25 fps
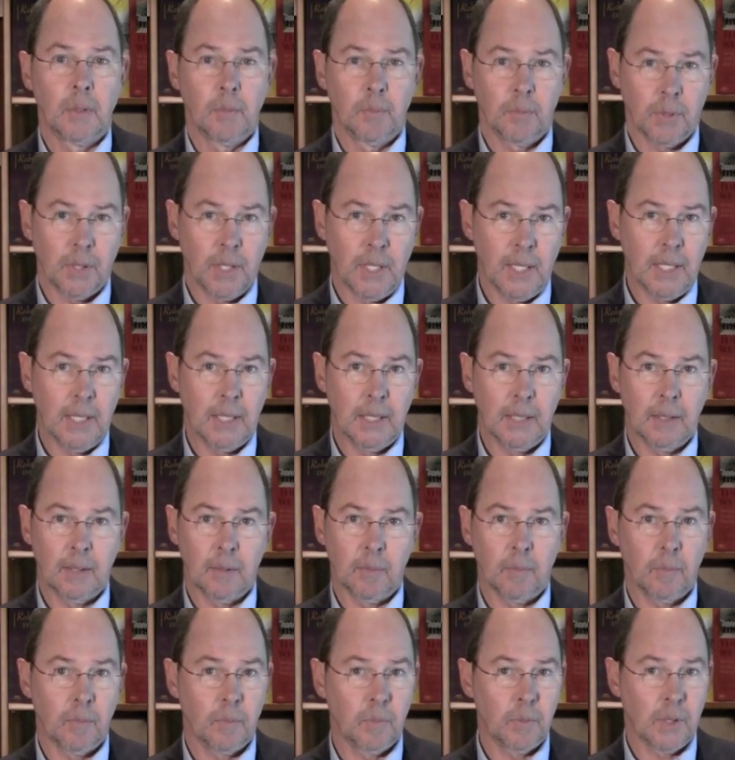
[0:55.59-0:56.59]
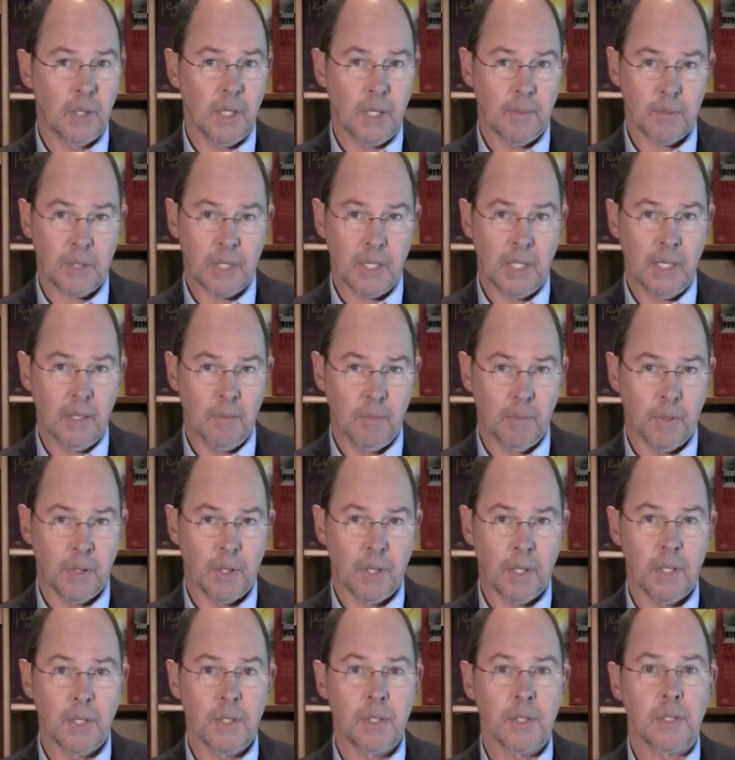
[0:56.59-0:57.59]
playing perhaps 8
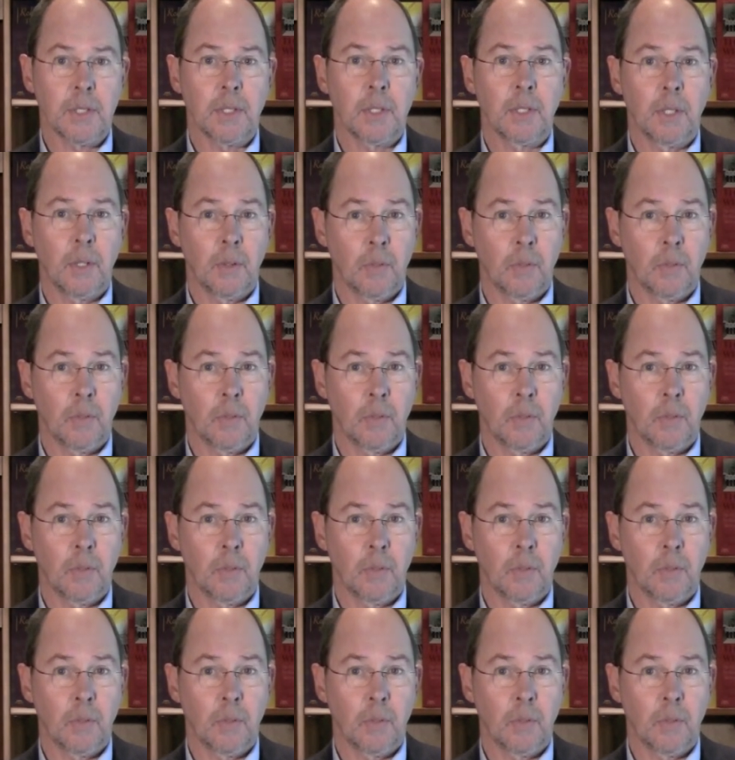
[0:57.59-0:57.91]
bars,